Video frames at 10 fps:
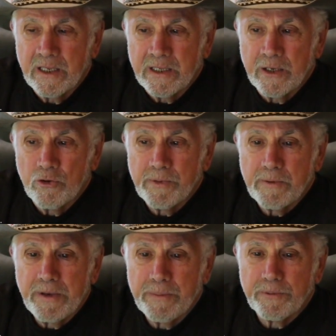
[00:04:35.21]
There will be
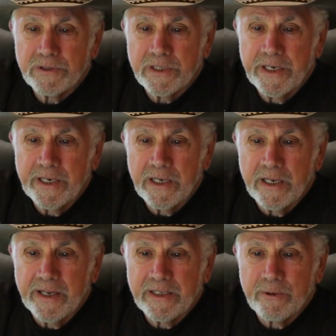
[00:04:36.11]
people saying,
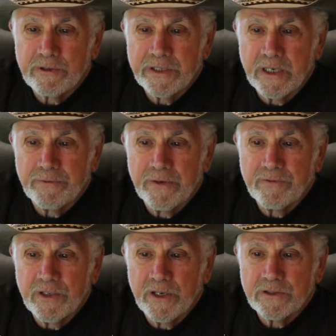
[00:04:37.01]
like they were saying
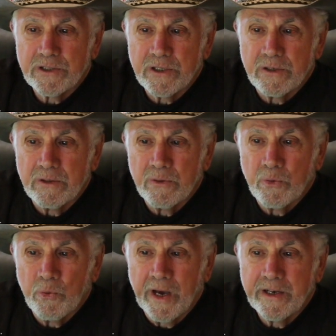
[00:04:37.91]
50 years ago,
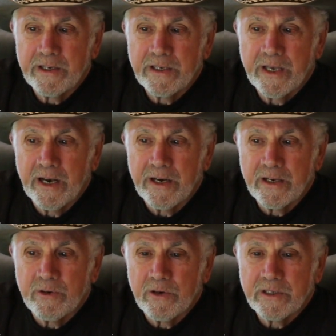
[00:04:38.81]
why did Kennedy
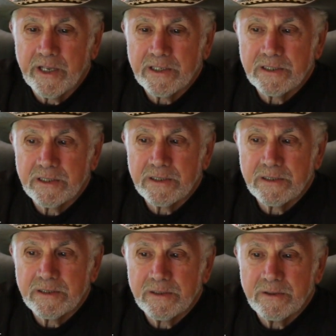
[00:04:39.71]
go to
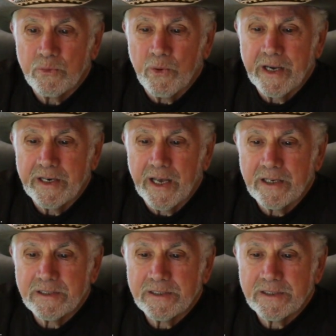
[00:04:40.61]
Texas? Why
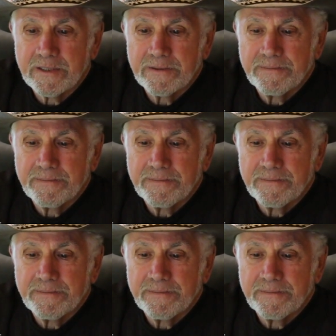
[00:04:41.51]
Dallas?